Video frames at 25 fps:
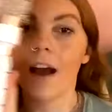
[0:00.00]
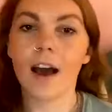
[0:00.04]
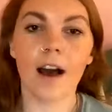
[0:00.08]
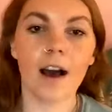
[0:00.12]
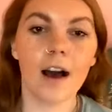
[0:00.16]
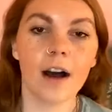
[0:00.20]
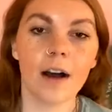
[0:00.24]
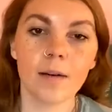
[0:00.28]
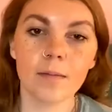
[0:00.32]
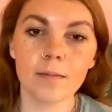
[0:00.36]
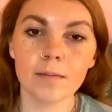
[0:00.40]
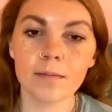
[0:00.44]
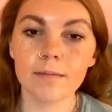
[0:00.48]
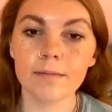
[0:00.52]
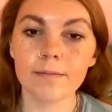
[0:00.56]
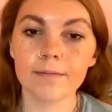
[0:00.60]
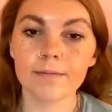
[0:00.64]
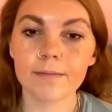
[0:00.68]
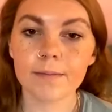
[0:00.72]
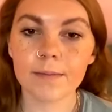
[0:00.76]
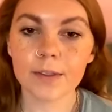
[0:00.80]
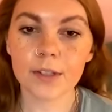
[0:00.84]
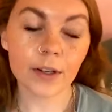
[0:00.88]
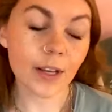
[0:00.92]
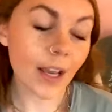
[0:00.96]
Um,
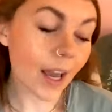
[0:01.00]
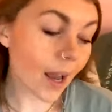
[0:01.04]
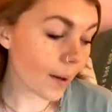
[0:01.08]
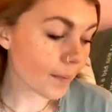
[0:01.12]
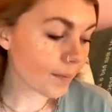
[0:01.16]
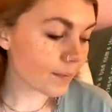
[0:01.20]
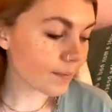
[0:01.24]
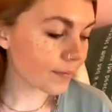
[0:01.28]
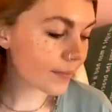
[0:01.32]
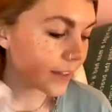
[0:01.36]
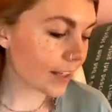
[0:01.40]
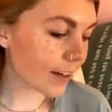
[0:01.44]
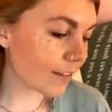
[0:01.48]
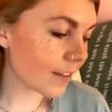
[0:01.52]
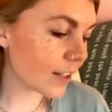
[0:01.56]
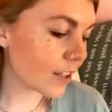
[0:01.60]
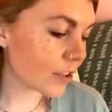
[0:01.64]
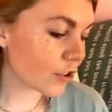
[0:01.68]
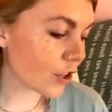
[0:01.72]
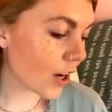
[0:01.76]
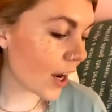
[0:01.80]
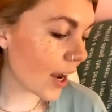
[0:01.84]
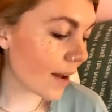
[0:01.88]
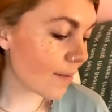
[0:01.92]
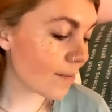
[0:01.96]
so yeah, give it a
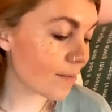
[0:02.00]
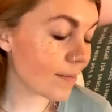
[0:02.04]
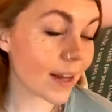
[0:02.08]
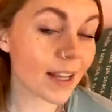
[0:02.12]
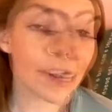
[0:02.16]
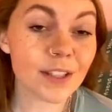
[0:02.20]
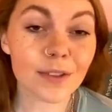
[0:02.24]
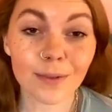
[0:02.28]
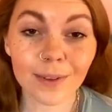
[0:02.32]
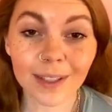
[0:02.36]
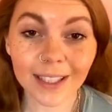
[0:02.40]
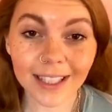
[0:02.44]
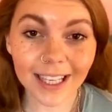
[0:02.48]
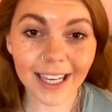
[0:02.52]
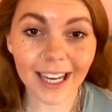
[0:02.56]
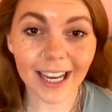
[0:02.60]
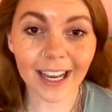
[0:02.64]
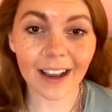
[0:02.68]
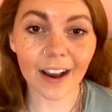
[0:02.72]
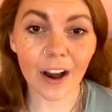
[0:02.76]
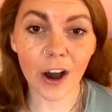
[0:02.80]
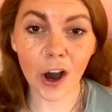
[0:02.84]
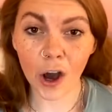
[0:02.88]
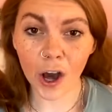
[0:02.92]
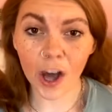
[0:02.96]
try. That's
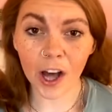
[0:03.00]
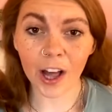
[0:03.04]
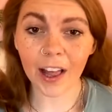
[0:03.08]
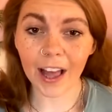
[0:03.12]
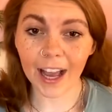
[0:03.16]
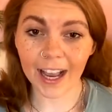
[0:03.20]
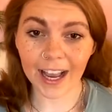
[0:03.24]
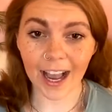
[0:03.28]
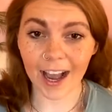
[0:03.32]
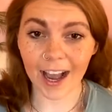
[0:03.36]
really all I